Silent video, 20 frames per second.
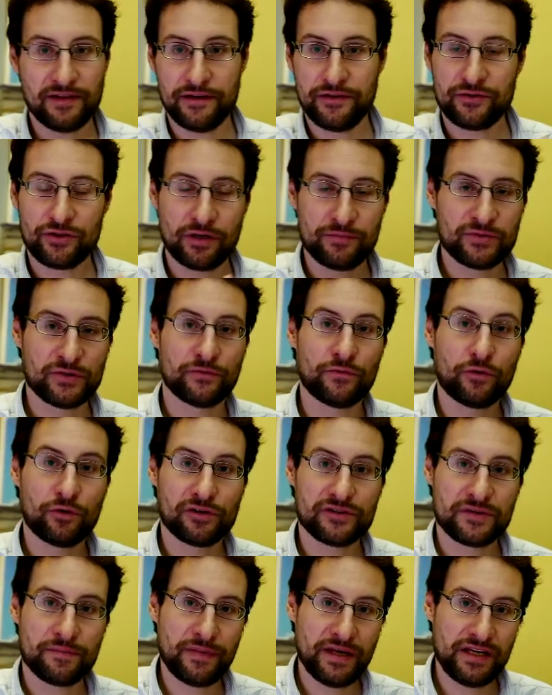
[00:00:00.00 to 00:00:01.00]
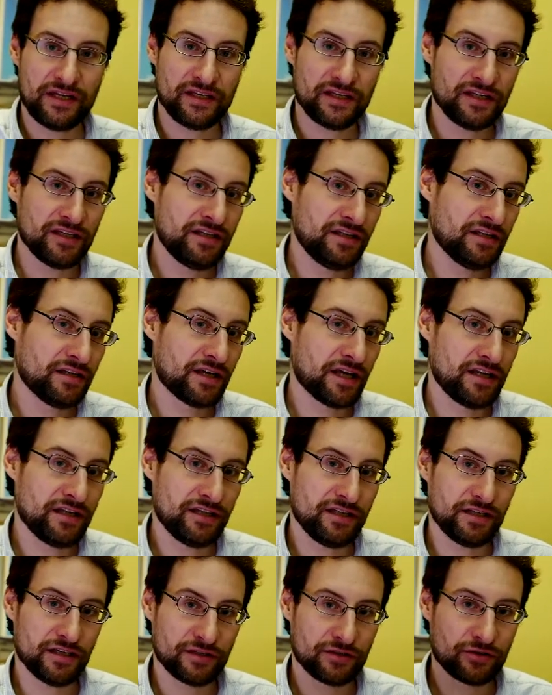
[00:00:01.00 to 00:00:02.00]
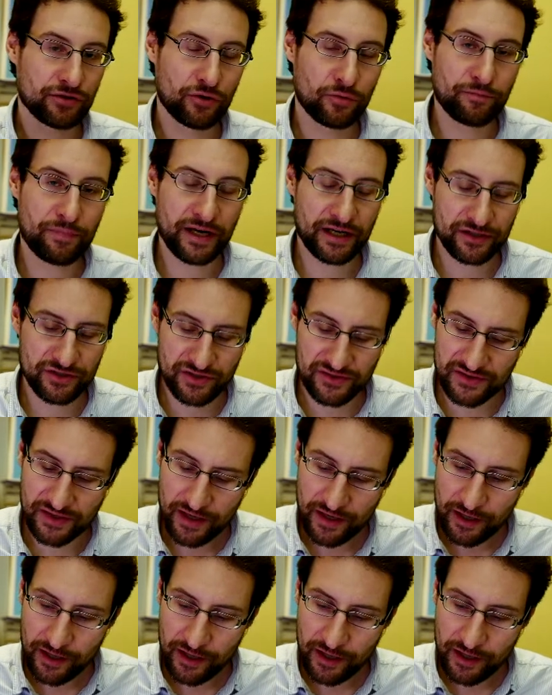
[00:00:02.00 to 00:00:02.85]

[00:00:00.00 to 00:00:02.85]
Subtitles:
in terms of all the many KDE and GNOME packages,